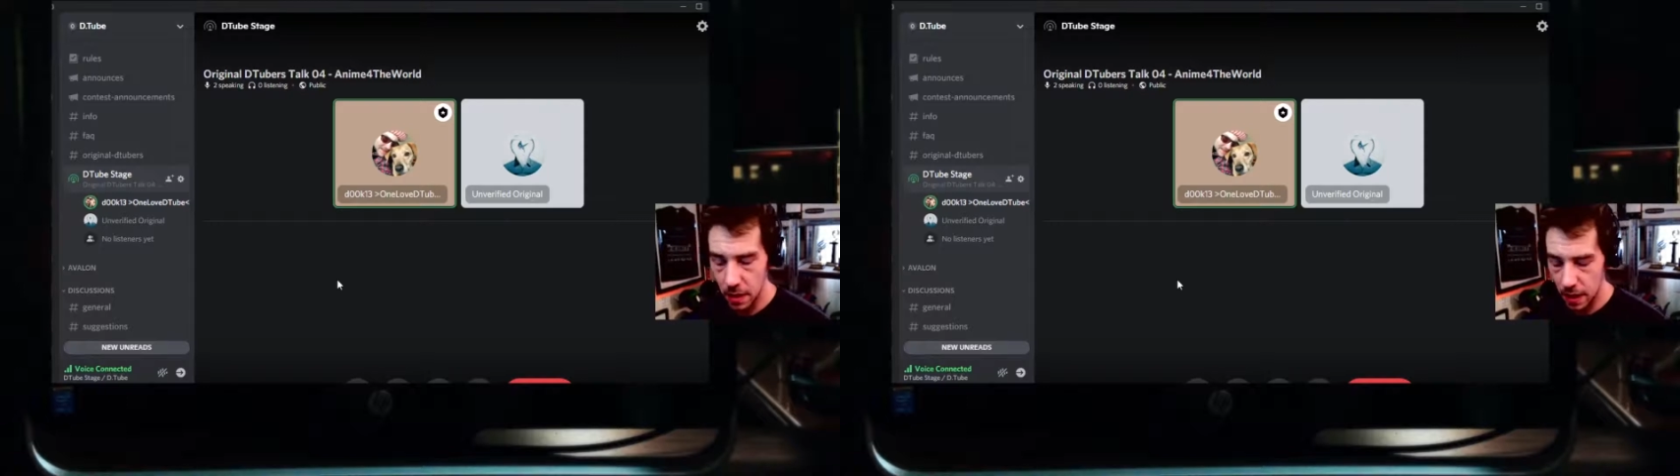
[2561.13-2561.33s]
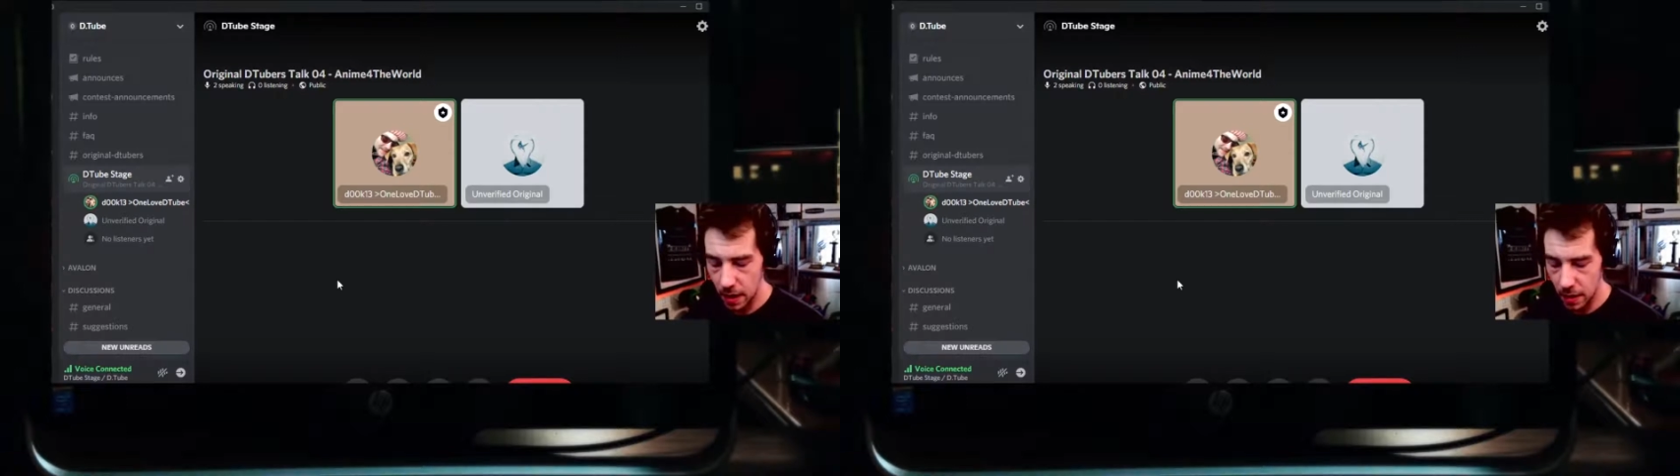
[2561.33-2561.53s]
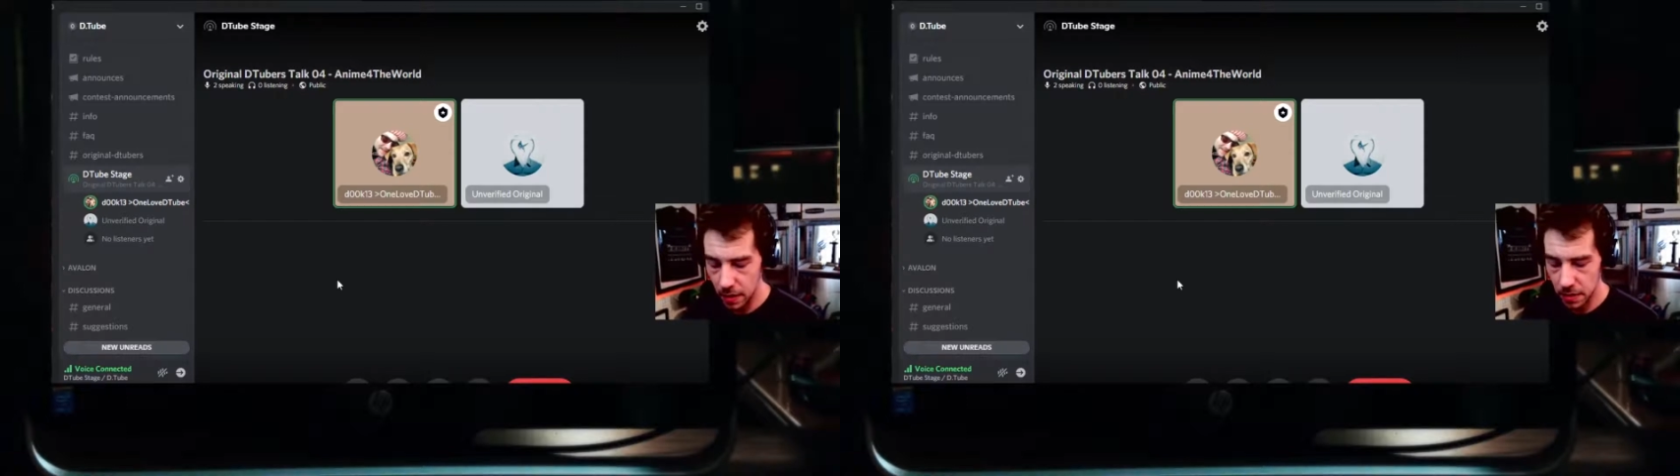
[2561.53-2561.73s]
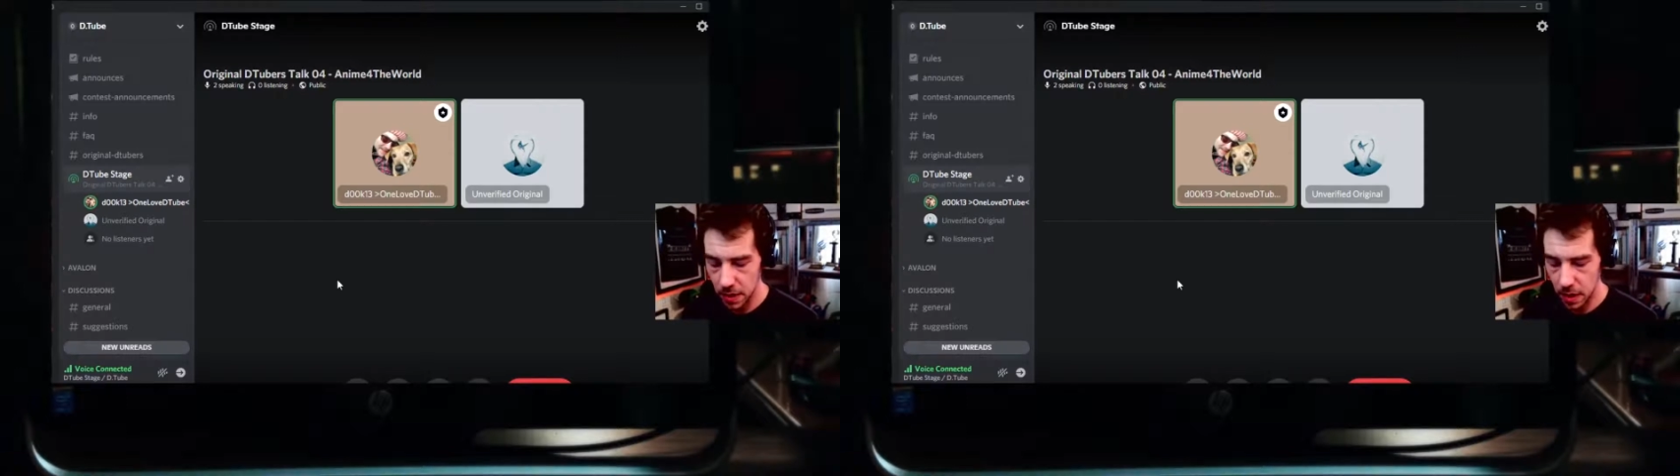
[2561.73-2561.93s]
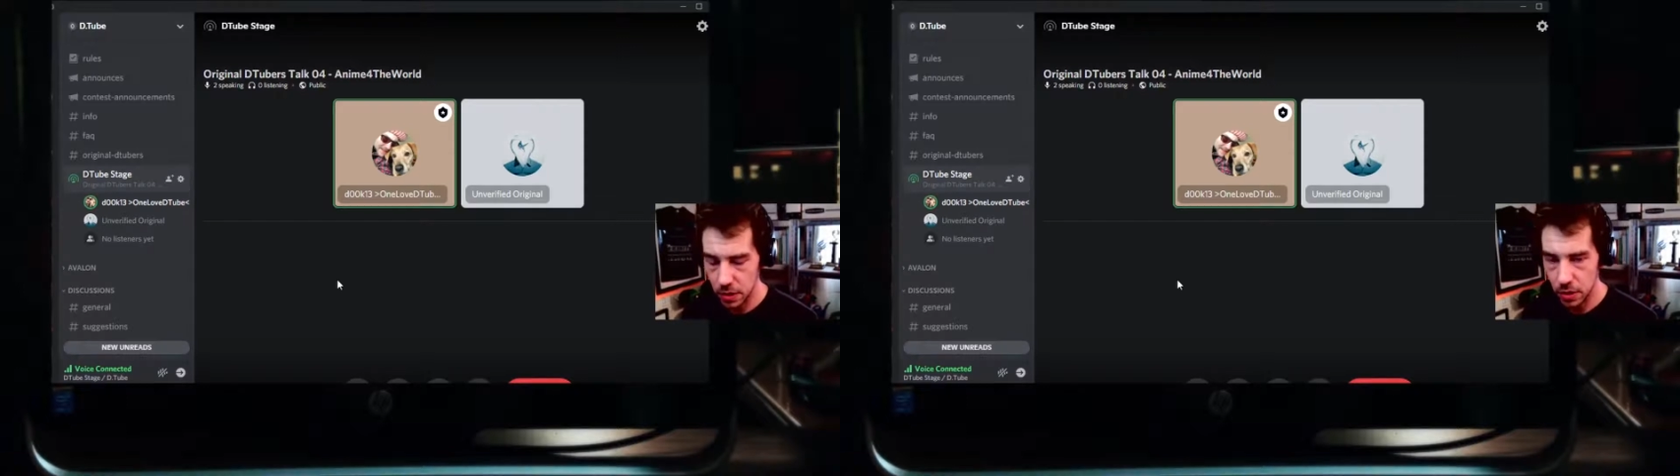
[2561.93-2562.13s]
and get